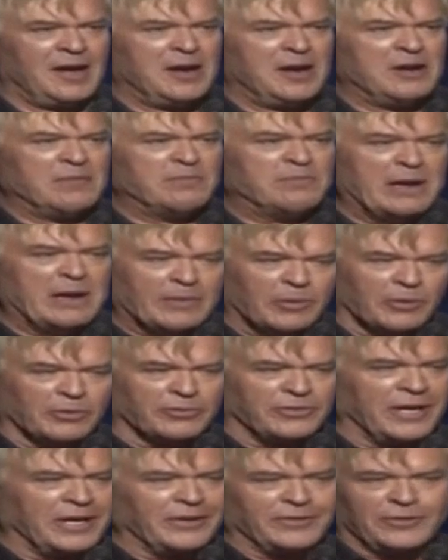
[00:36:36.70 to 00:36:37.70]
People
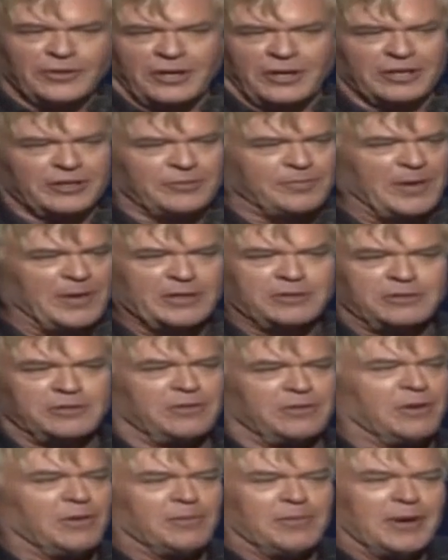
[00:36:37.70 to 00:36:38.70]
think they're expensive
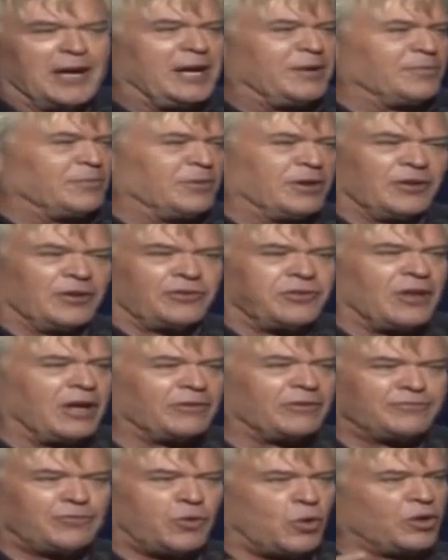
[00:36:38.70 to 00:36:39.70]
to make, but it's
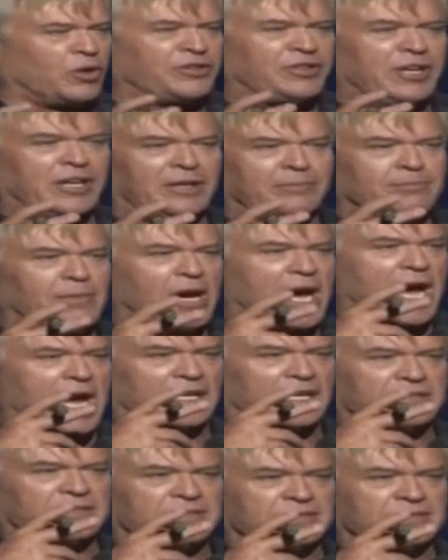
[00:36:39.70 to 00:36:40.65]
like 14 bucks.